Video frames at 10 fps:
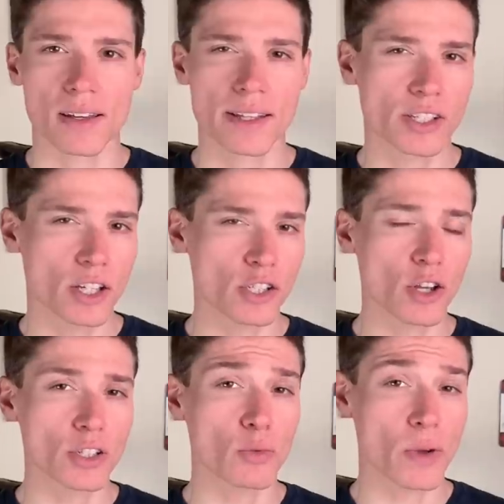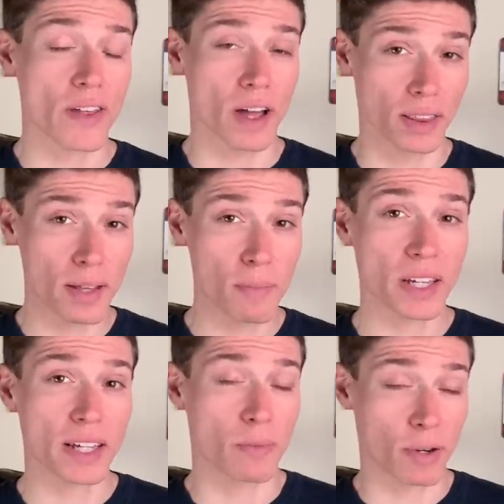He's consulted with
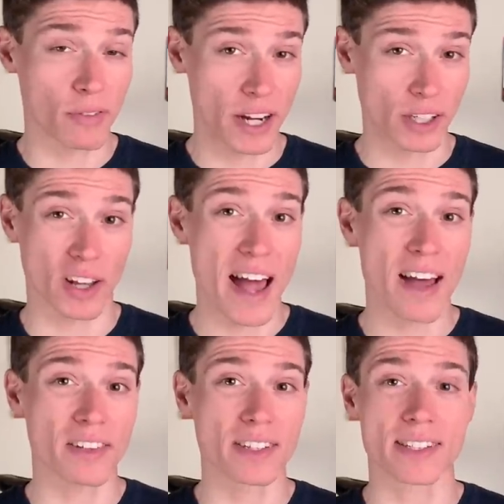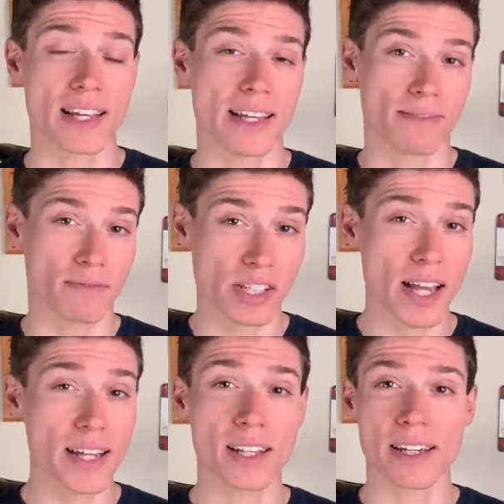Olympic and professional athletes in
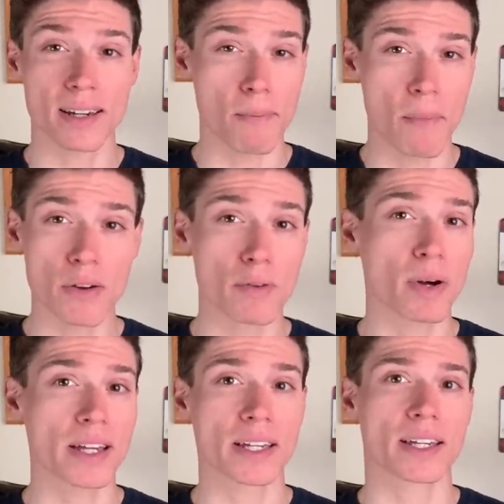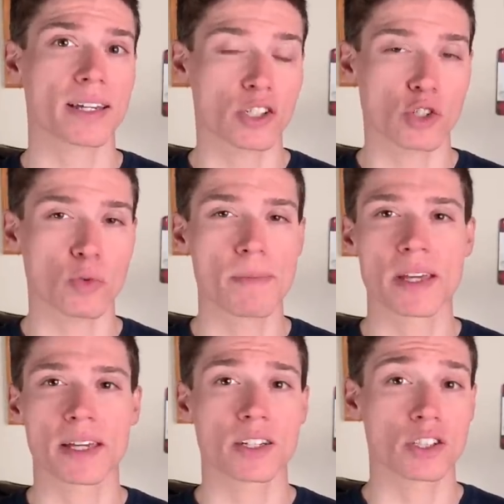cycling, mountain biking,
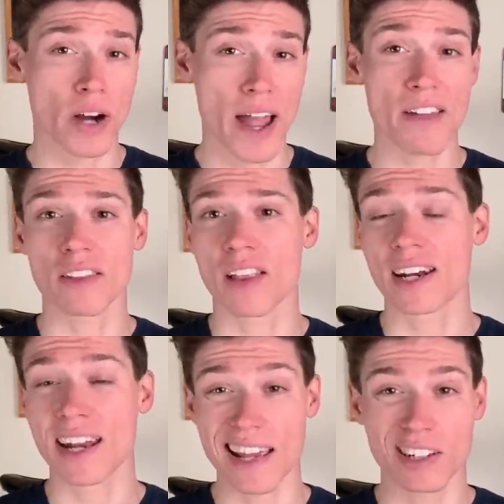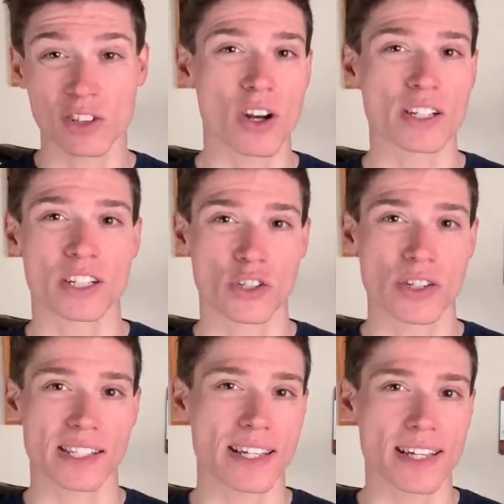swimming, triathlon, and cross-country
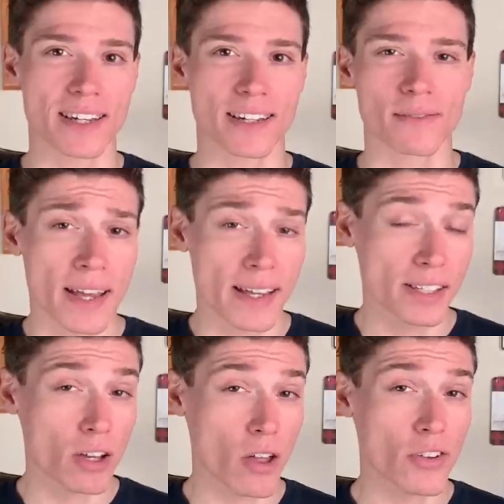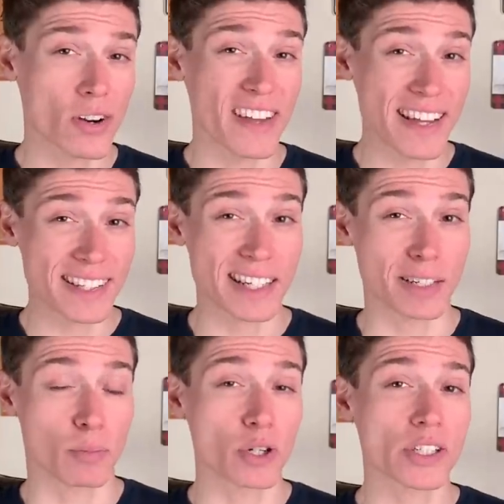skiing. He's the author of
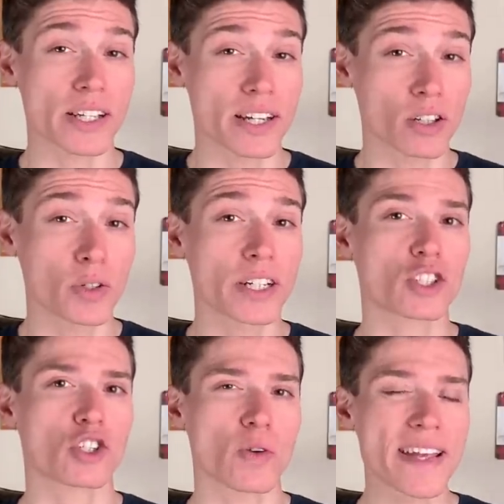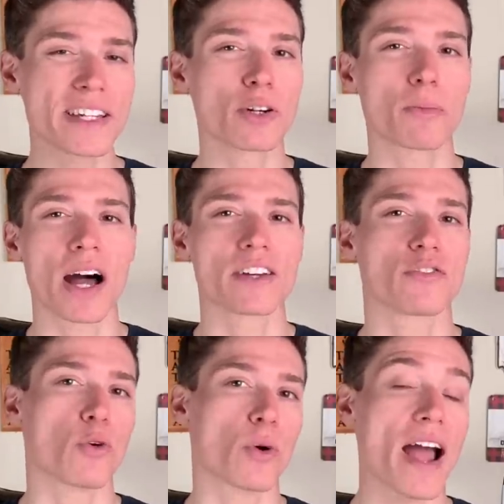18 books, including Train Your Mind
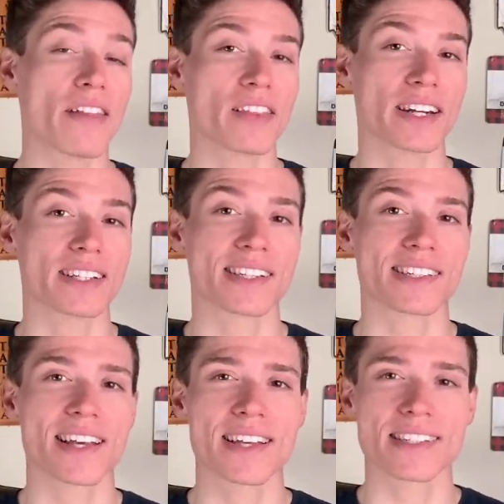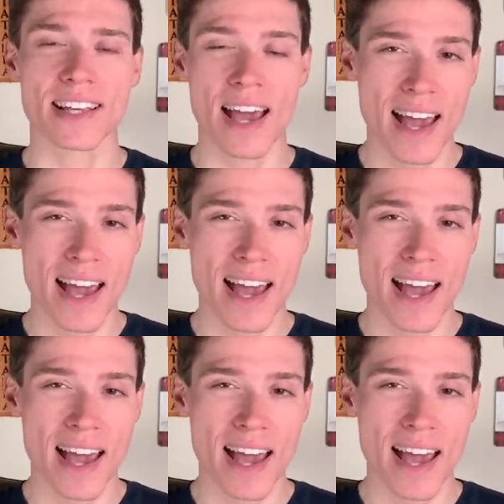for Athletic Success.